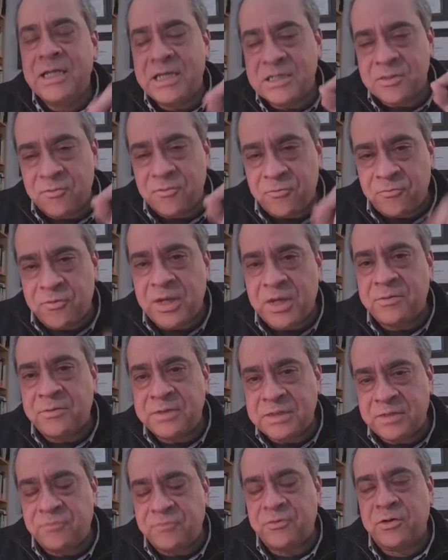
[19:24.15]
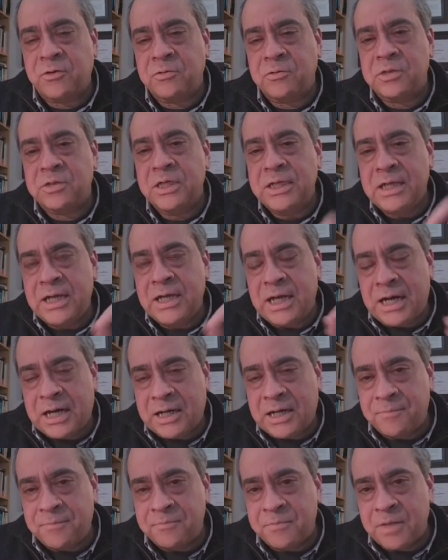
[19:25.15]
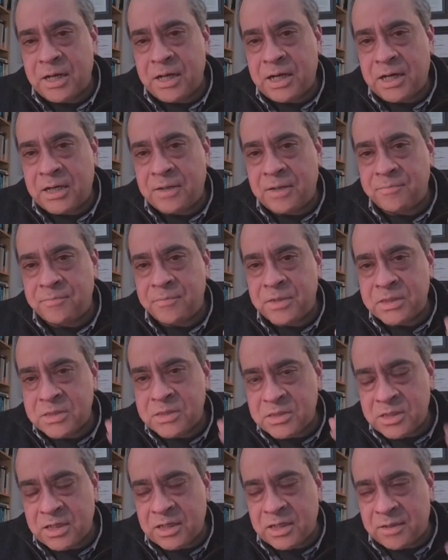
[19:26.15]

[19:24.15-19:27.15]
Is a very difficult um, um,